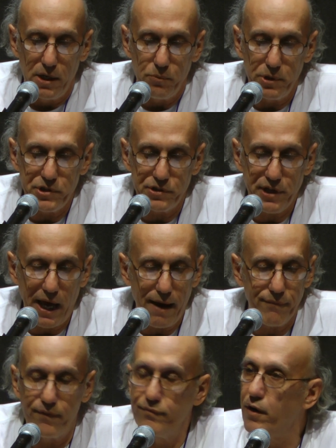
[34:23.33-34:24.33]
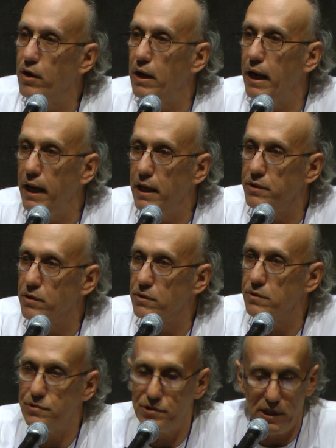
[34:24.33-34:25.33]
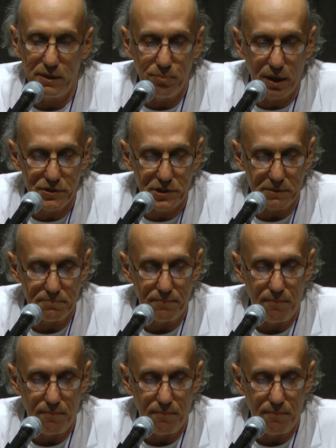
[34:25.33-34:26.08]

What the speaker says: which is half of our annual city budget.